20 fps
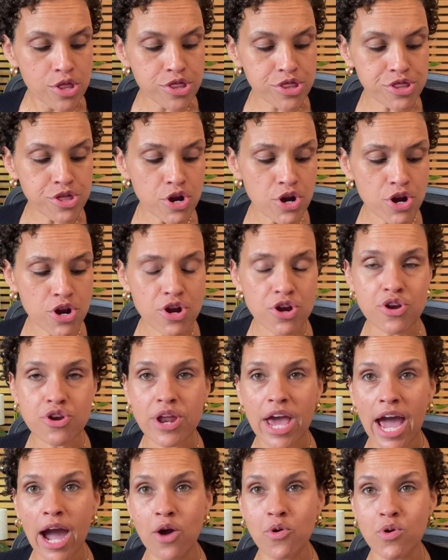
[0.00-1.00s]
Third
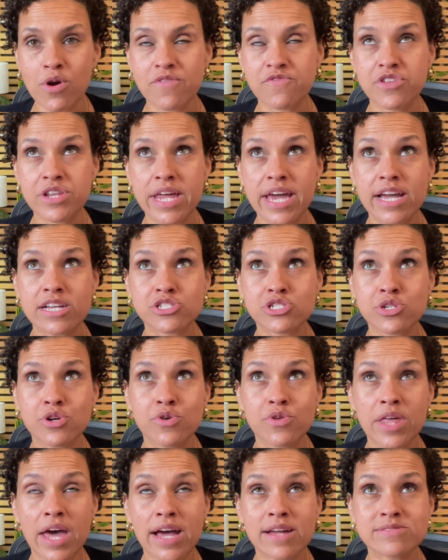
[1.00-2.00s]
hour of the day. So
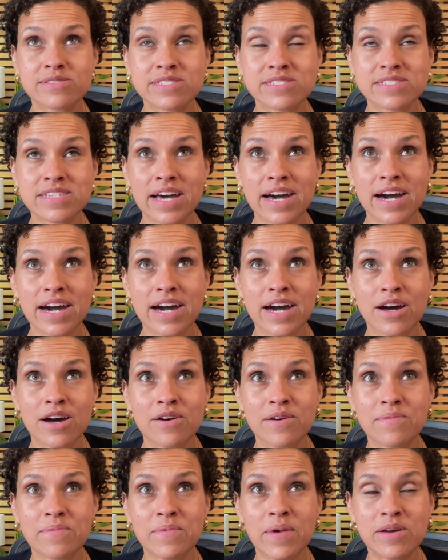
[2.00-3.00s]
that's,
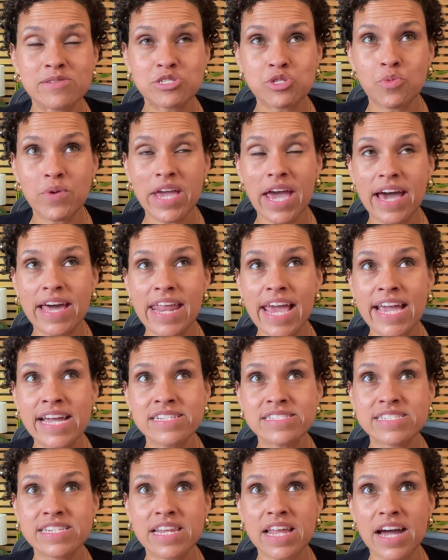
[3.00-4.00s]
so we had
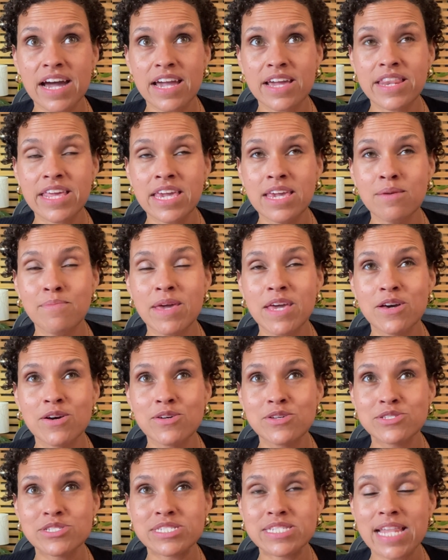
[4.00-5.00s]
8 to 9
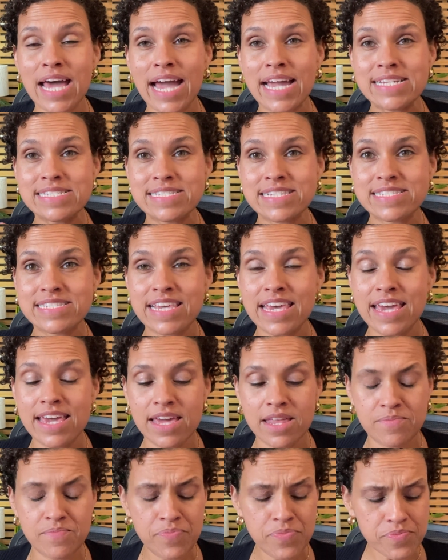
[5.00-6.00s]
emails, 9 to
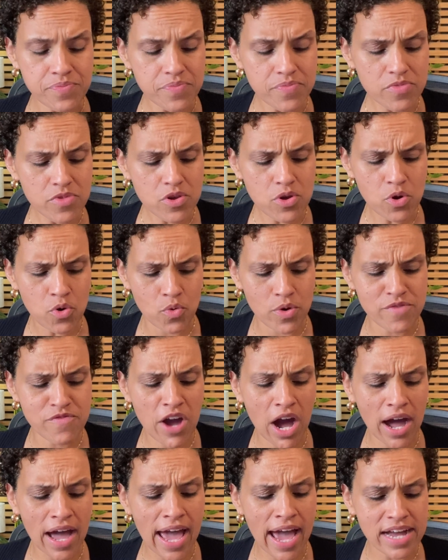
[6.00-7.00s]
10. We've
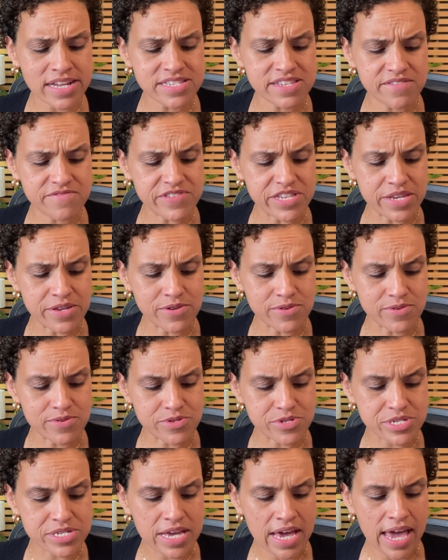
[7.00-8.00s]
got active
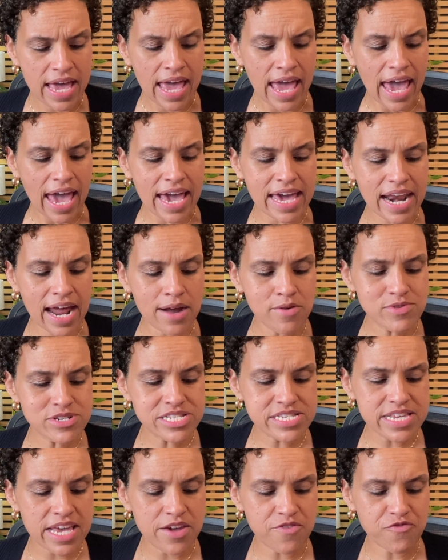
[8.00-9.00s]
deals. And I would
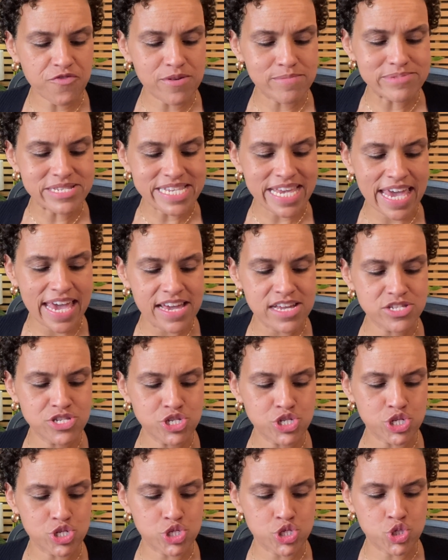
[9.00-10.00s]
say from 10
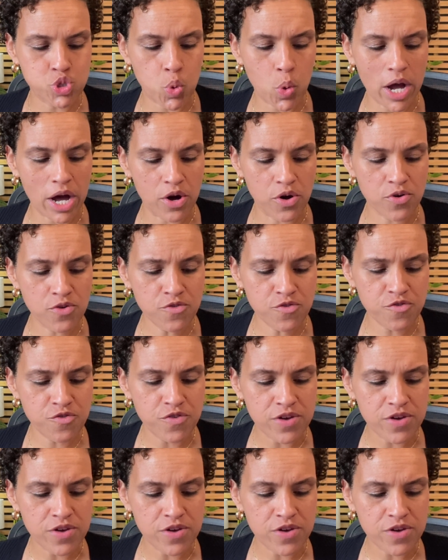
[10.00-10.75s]
to 12,